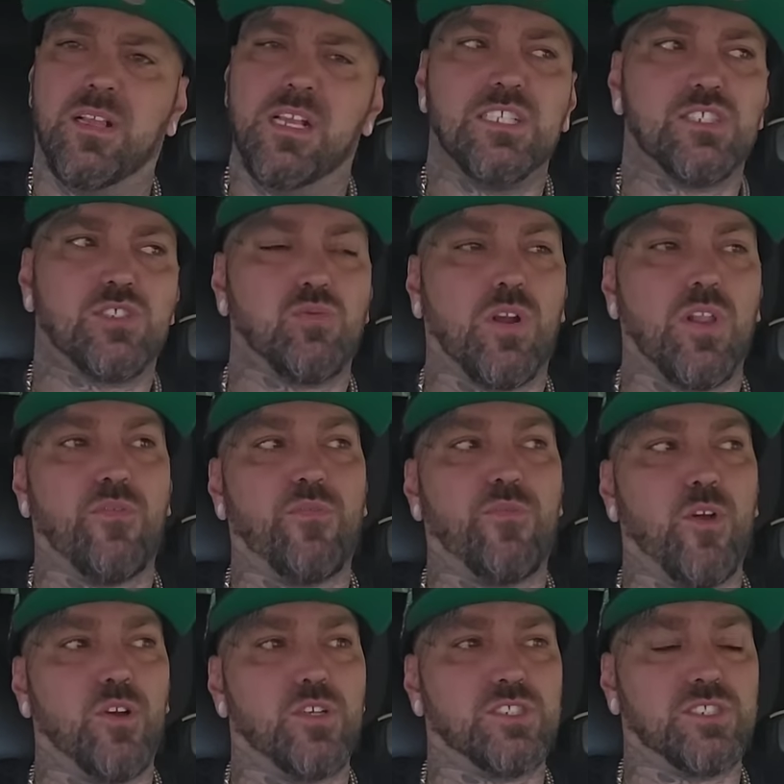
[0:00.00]
This is one of the
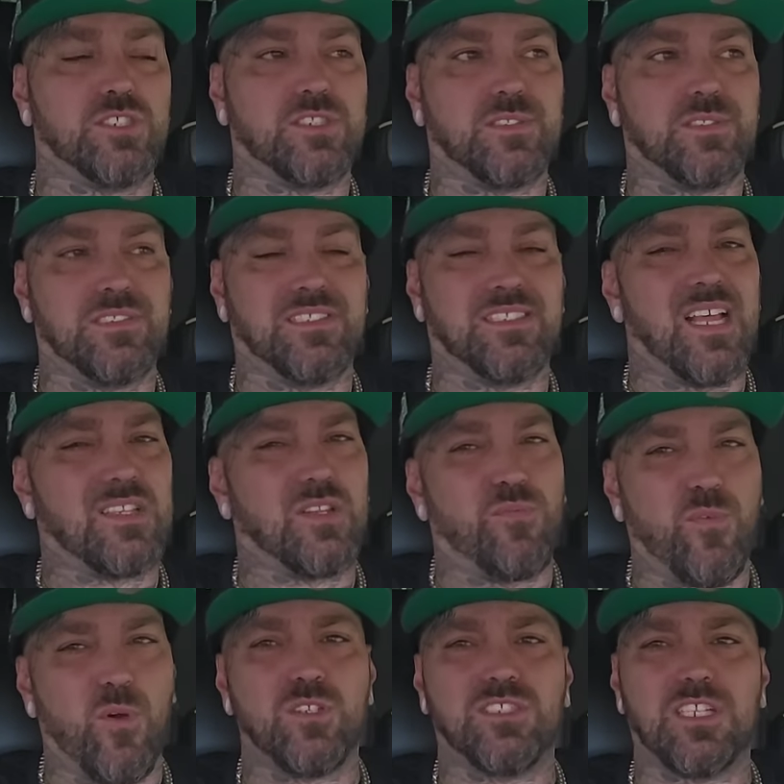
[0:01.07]
first, it's not the
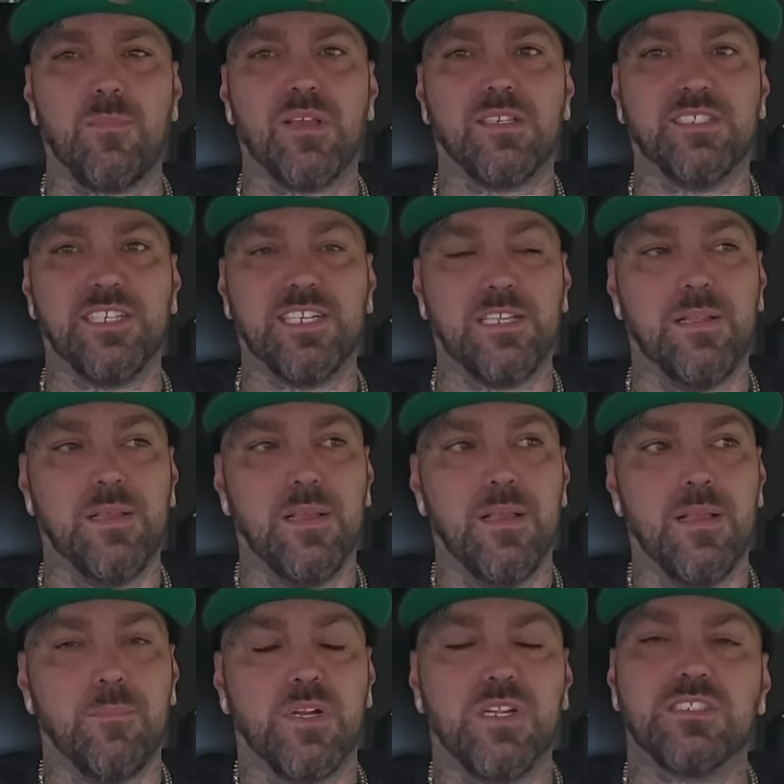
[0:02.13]
first time I've seen it,
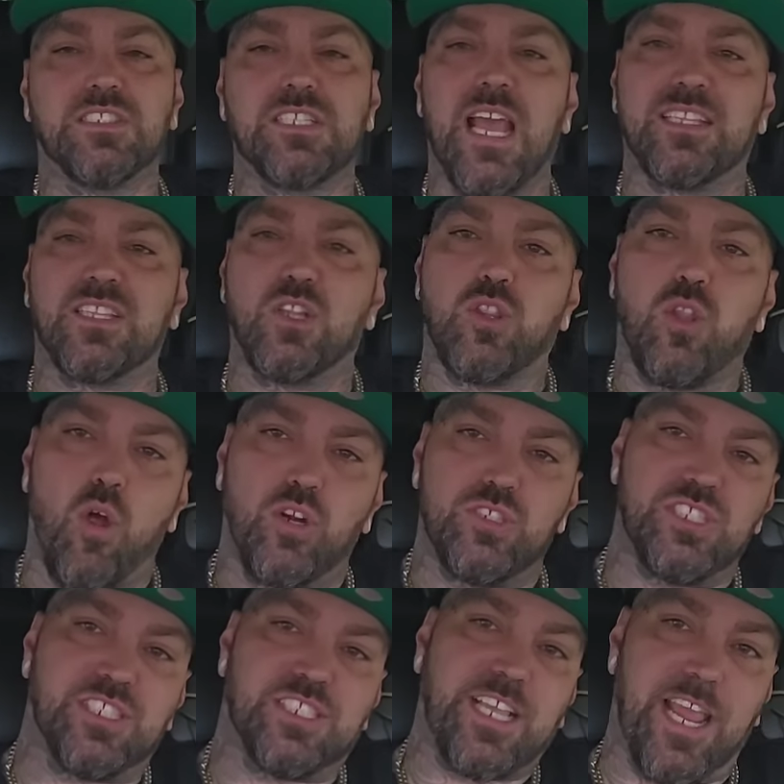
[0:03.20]
but it's at the
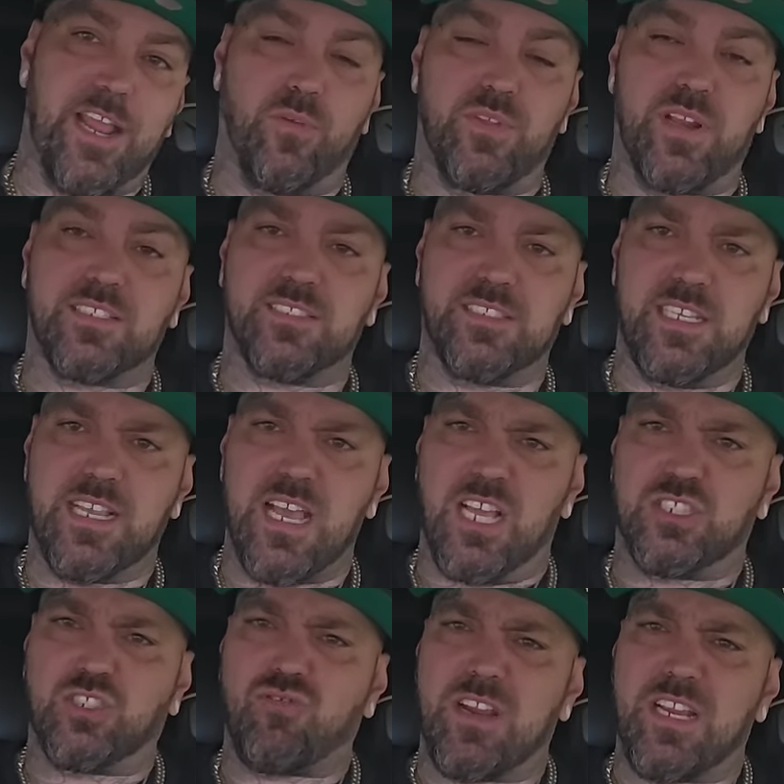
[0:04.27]
largest scale that I've seen
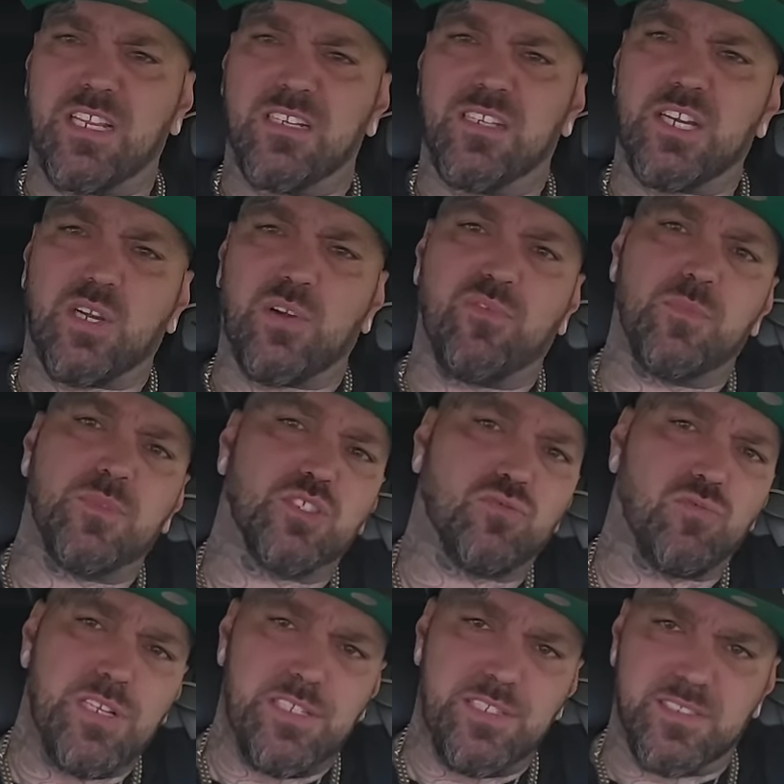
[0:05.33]
guys drinking liquor from the
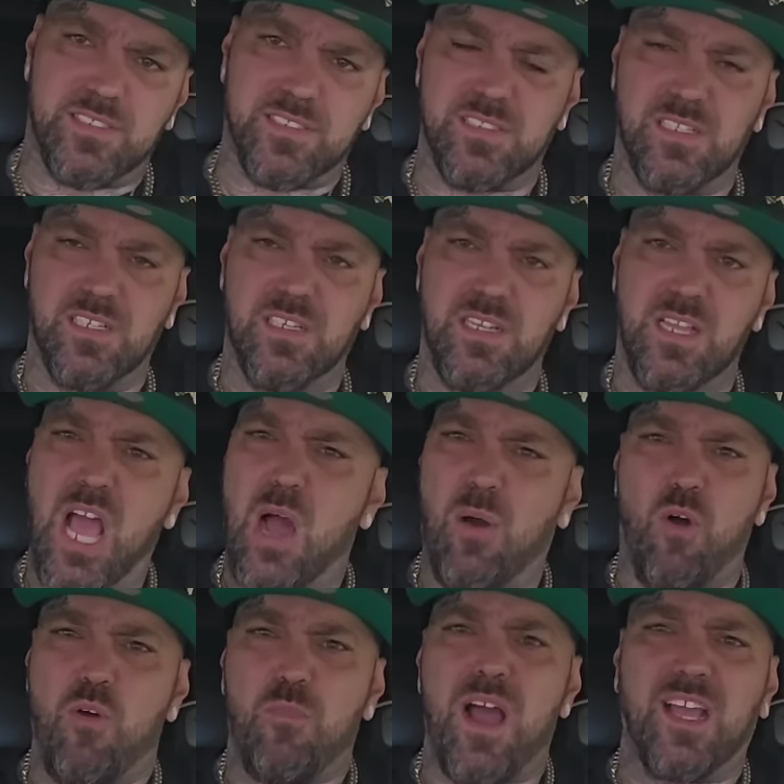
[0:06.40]
streets. I
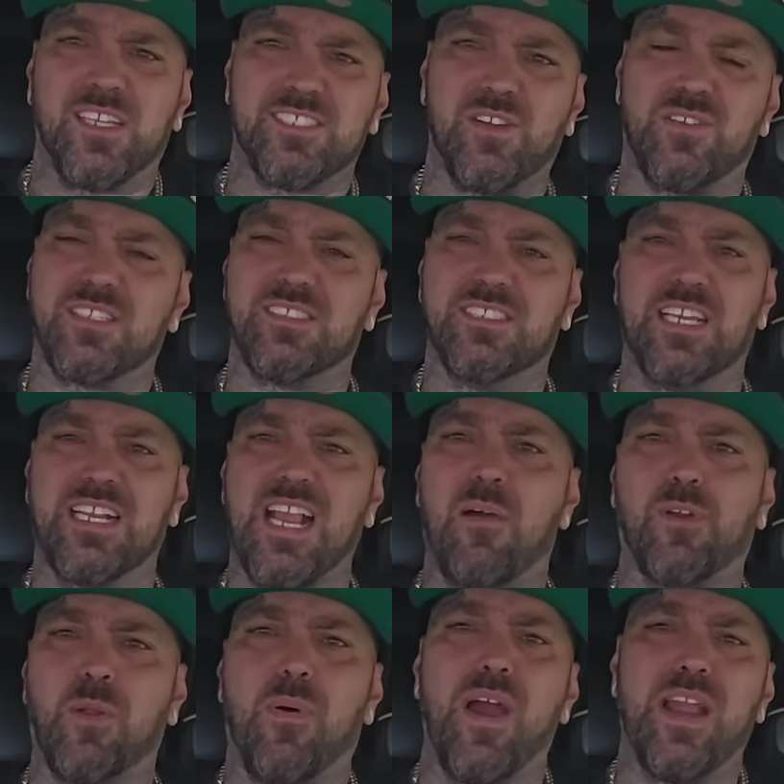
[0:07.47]
walk by a cell and I see a guy
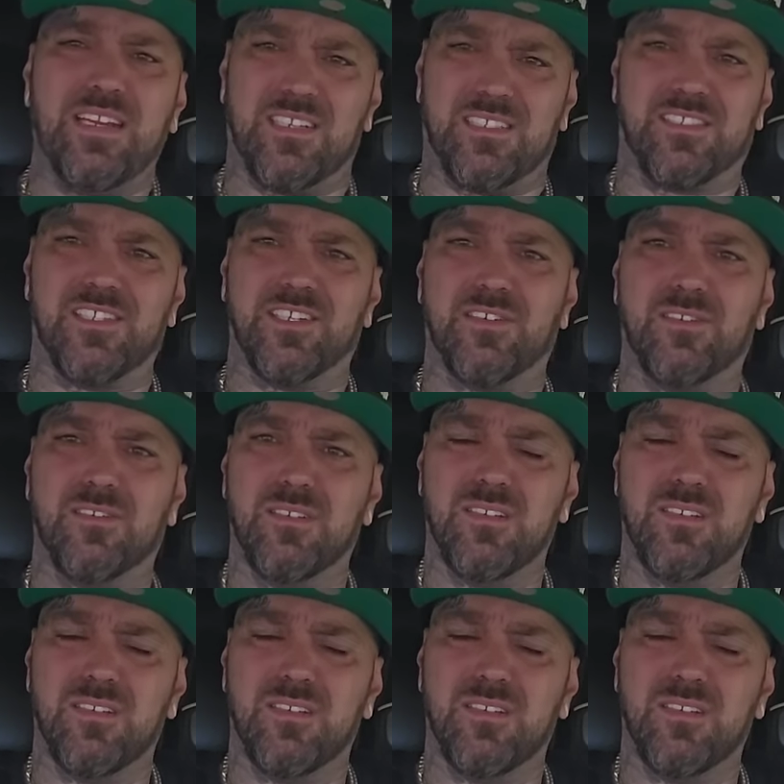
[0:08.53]
with a pint in a cell.